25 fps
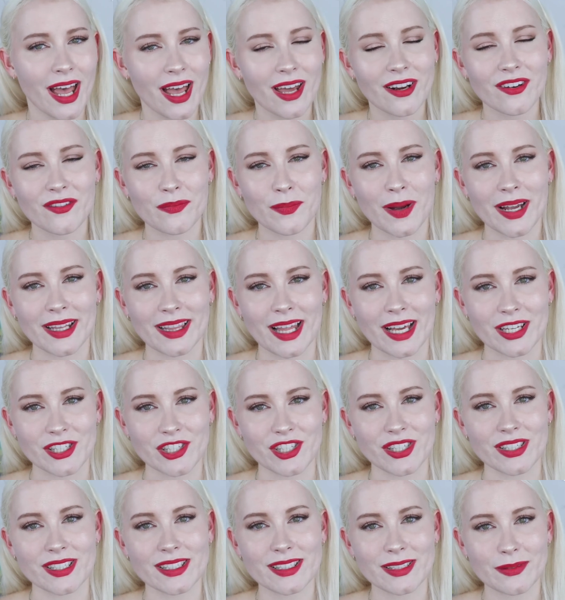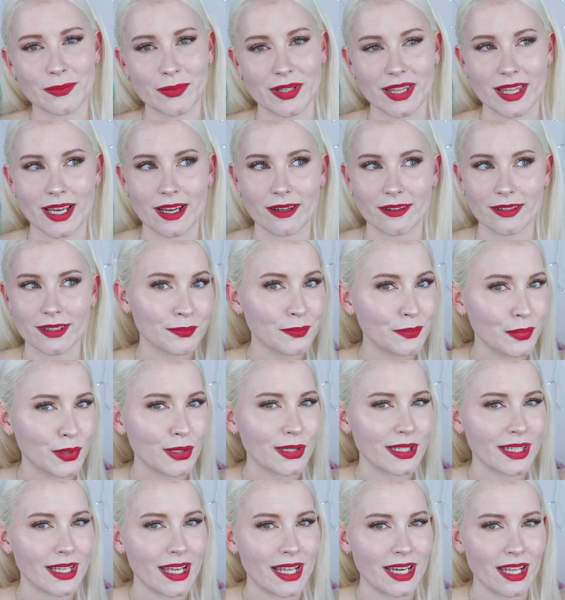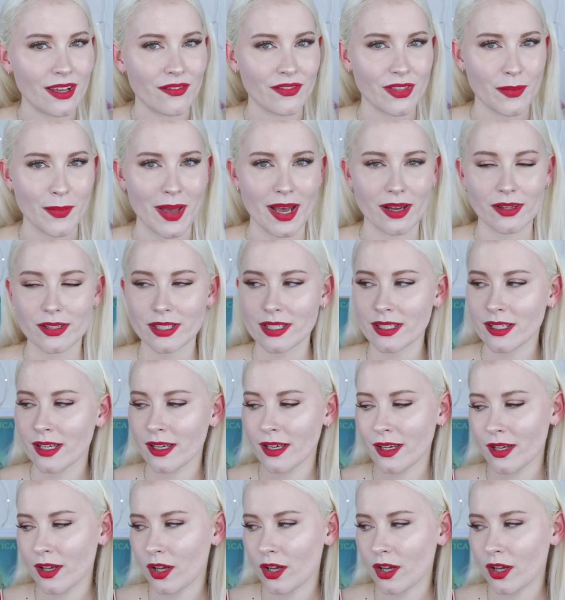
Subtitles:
out of my lashes without pulling any of them out.